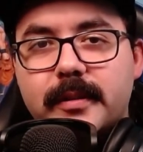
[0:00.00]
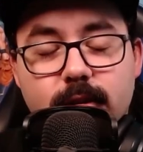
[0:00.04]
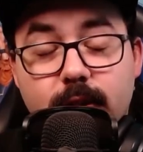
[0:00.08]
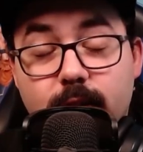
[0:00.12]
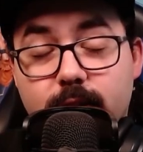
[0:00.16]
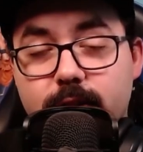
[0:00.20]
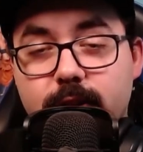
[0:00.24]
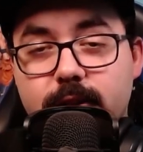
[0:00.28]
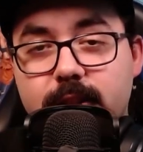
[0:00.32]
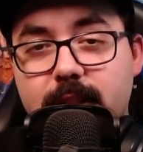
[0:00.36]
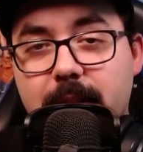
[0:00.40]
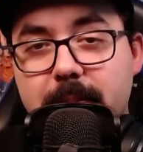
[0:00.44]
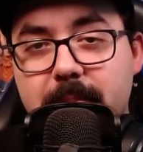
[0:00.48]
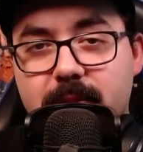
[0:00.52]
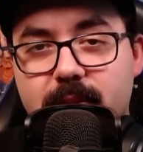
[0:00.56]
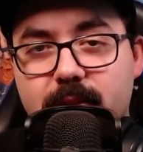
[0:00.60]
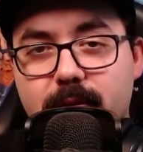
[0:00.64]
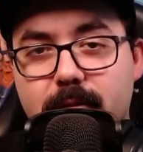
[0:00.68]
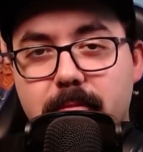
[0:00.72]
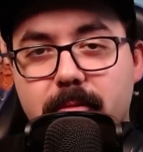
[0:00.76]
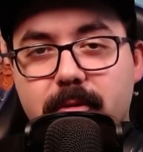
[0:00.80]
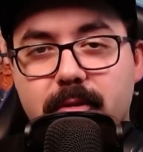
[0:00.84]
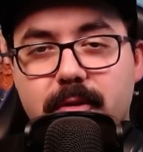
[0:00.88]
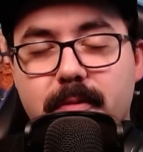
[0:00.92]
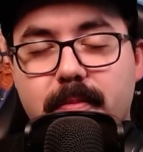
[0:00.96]
So this
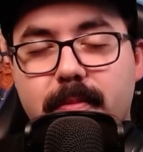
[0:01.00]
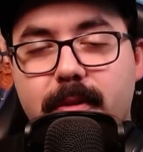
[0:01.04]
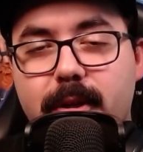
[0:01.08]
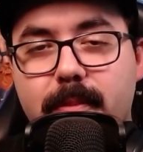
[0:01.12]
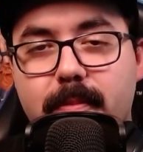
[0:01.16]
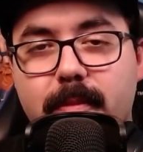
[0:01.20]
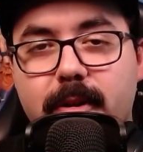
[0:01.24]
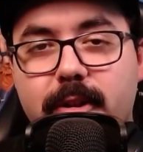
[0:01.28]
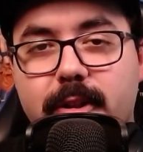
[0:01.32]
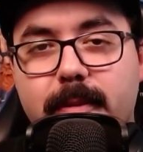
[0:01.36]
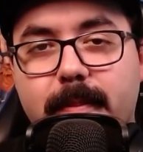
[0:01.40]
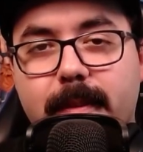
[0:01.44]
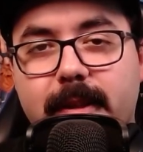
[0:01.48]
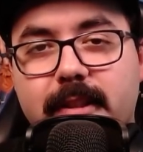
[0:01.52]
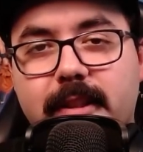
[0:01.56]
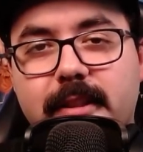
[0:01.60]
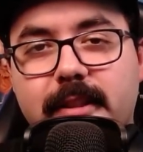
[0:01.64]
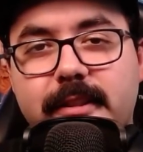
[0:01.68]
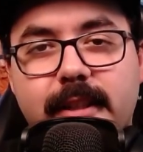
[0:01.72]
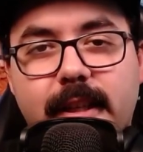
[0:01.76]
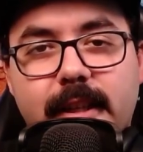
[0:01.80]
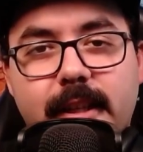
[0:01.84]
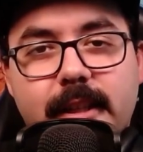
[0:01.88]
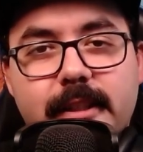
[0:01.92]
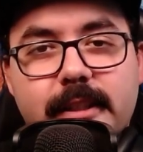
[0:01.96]
episode was pretty much about the
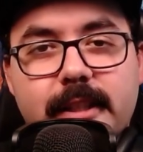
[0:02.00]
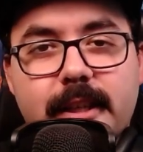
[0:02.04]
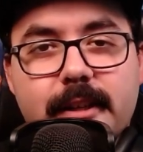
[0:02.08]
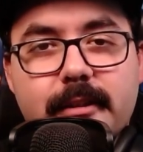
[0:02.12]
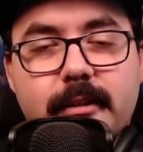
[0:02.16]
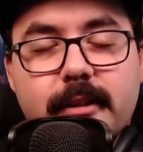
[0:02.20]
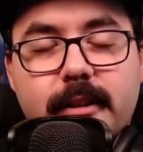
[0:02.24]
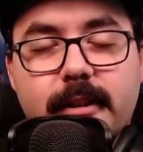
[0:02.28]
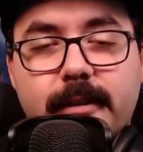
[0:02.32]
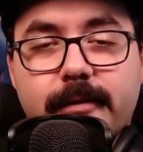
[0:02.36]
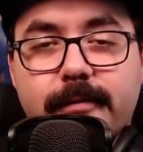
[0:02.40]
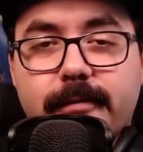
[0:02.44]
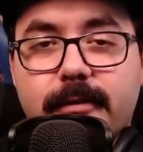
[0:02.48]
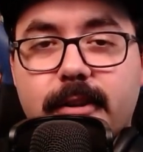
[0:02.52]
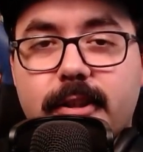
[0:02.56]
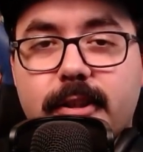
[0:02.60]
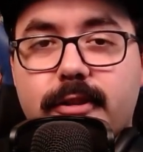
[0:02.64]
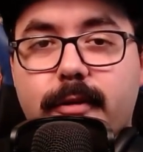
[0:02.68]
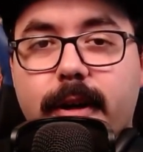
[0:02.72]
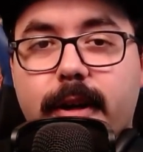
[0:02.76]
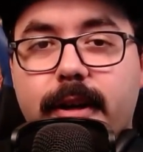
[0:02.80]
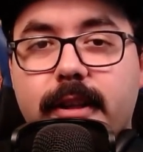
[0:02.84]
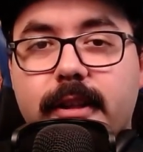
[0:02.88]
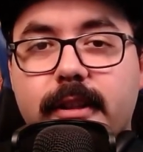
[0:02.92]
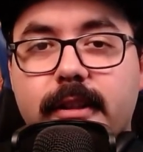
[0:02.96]
secretary
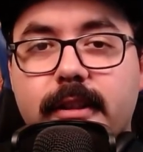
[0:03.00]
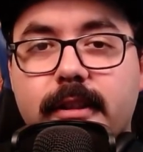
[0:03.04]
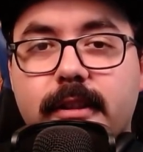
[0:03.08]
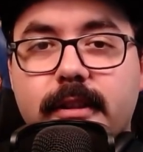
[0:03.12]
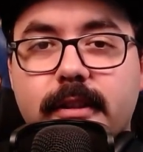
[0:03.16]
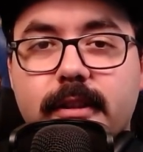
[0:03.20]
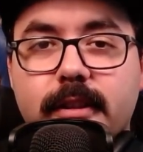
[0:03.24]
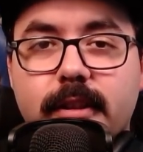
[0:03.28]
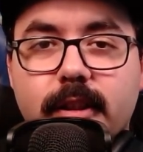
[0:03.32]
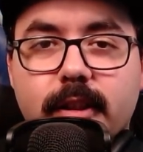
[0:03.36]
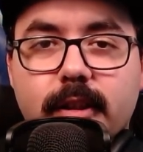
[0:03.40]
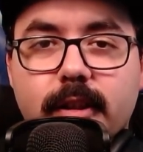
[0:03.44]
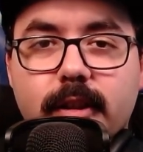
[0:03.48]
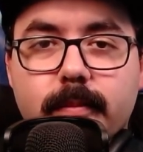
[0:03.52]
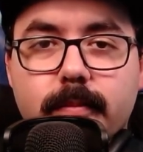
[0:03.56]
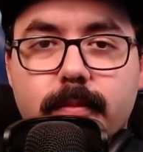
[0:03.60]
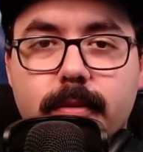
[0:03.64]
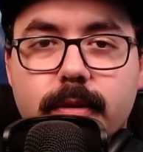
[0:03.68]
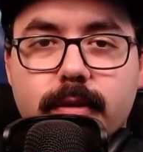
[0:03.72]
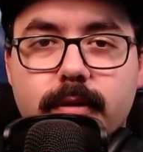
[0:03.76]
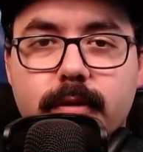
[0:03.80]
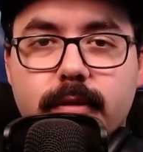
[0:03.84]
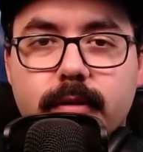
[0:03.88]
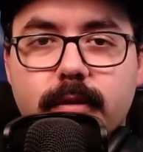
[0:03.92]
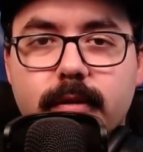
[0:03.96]
infiltrating the
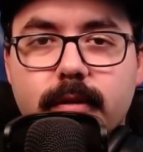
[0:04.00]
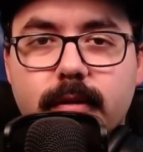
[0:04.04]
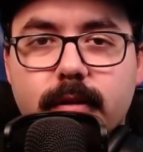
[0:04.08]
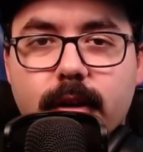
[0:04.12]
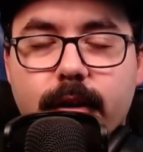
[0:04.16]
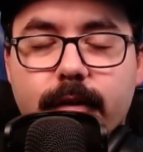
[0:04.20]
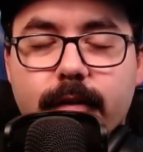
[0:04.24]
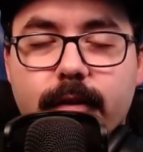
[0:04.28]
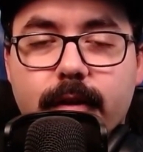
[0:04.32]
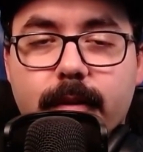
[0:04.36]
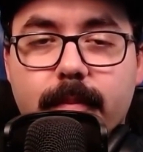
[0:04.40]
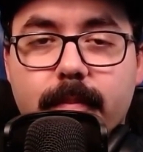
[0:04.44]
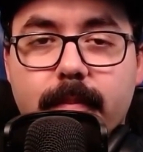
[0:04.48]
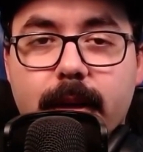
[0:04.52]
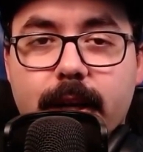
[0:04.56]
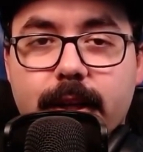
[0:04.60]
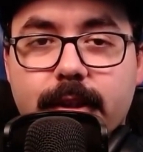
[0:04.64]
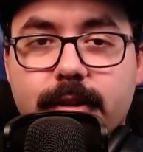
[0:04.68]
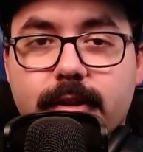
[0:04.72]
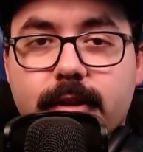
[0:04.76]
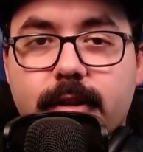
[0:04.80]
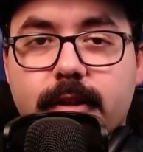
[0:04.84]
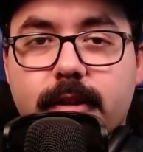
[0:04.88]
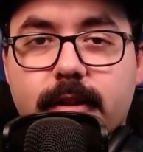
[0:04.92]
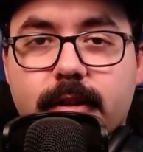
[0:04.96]
Bureau of the
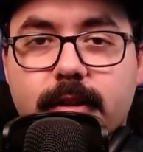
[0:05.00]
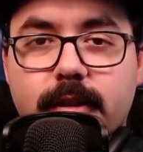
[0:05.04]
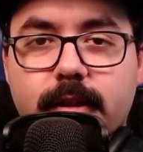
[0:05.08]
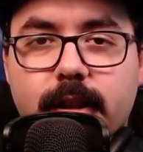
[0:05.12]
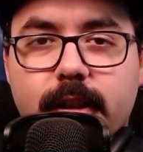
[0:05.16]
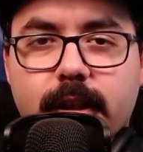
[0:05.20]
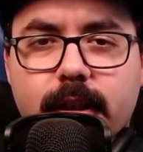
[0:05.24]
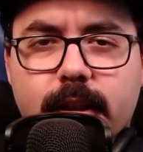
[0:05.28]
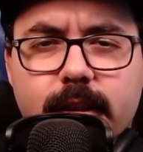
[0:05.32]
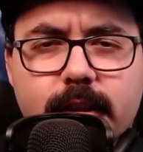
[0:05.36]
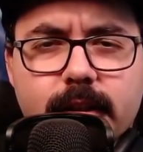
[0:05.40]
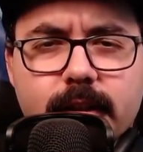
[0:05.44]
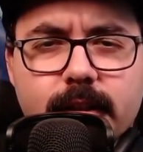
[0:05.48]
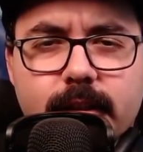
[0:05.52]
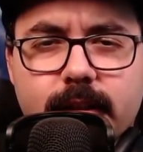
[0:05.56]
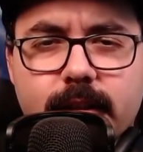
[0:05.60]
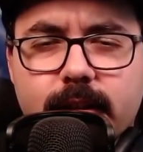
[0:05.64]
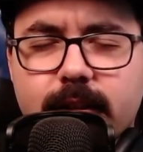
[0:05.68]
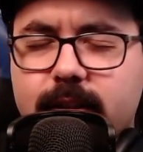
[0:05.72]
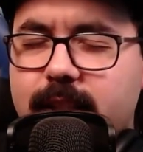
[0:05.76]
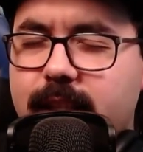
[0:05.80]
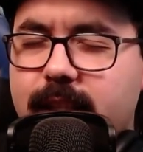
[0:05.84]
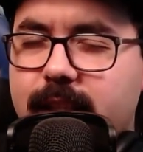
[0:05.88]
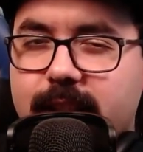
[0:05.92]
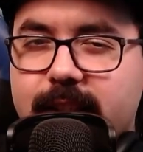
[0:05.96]
Magic,
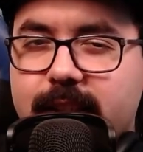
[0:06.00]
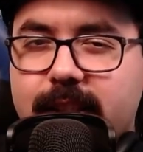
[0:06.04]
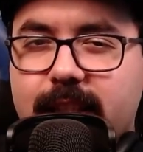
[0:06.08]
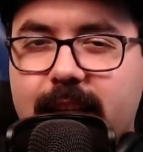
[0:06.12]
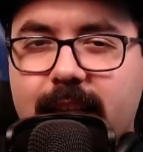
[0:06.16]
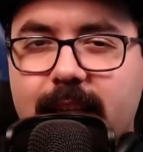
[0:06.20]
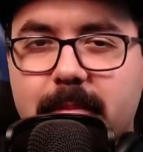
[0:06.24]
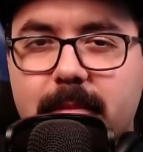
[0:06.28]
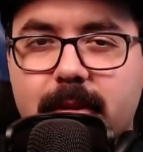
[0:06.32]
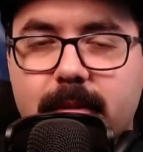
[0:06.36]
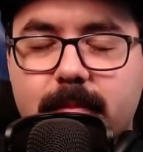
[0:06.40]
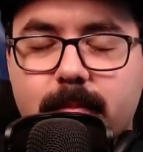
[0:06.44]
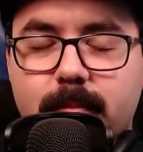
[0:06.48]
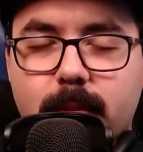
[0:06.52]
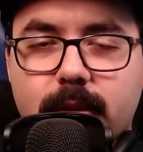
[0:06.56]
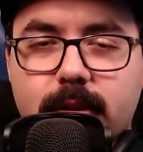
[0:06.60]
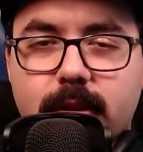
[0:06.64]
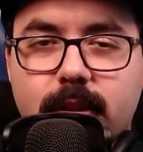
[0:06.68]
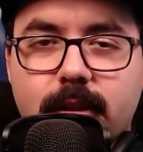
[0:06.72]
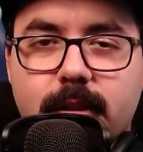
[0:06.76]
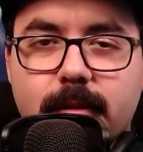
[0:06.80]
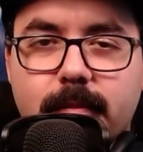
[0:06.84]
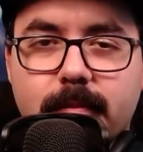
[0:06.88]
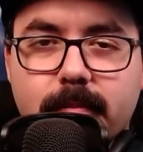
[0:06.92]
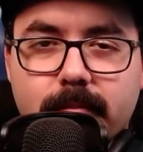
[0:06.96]
not Academy, but
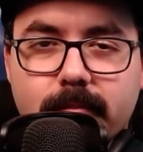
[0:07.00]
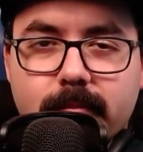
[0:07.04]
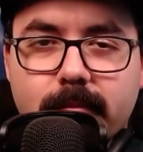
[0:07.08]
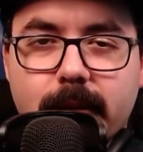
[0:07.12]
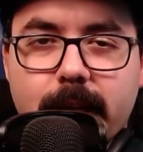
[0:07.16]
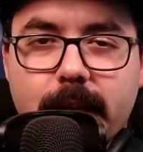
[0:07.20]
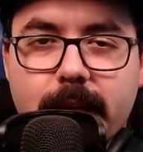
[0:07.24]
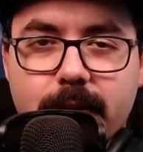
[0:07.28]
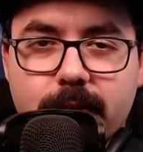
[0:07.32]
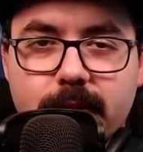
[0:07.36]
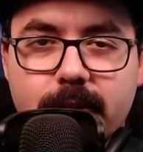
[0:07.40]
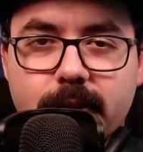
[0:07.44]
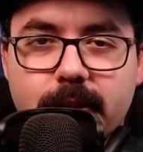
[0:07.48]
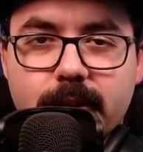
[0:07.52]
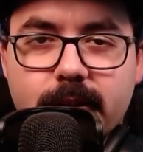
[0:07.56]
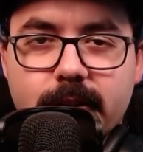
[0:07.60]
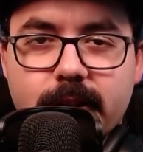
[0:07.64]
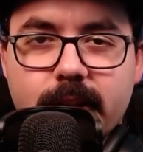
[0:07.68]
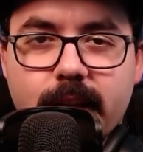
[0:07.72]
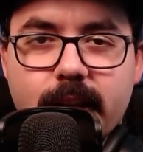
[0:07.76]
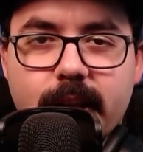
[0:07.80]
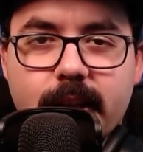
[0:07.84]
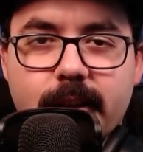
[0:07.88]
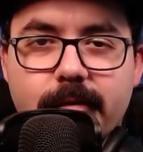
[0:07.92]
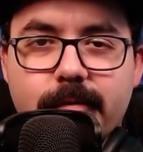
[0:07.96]
the area
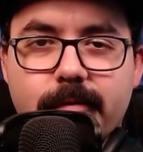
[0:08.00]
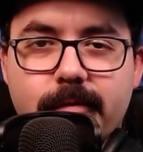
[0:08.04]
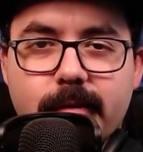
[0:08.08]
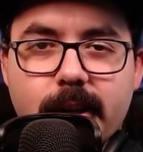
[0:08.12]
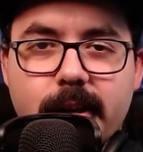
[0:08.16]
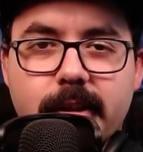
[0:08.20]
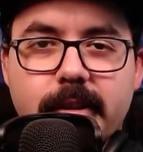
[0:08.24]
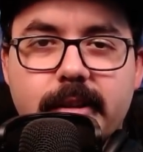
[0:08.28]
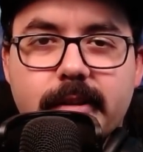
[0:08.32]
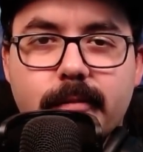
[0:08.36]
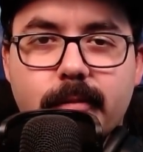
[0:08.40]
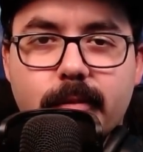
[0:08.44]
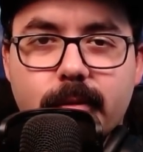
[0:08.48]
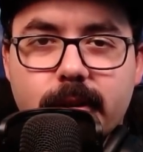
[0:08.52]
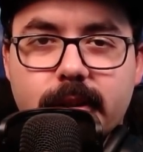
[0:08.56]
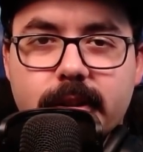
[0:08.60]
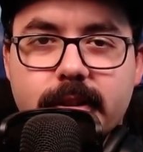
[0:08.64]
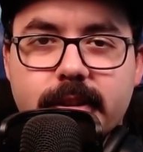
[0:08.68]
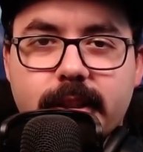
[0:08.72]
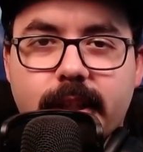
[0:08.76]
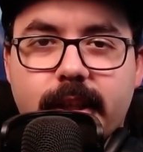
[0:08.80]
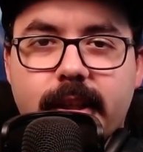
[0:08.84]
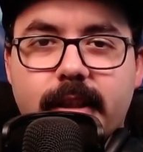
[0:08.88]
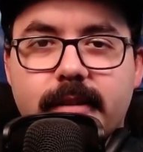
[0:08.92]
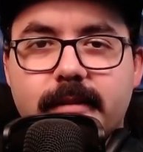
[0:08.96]
that Fred
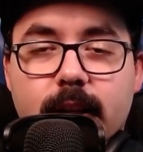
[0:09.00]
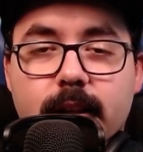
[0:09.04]
works at.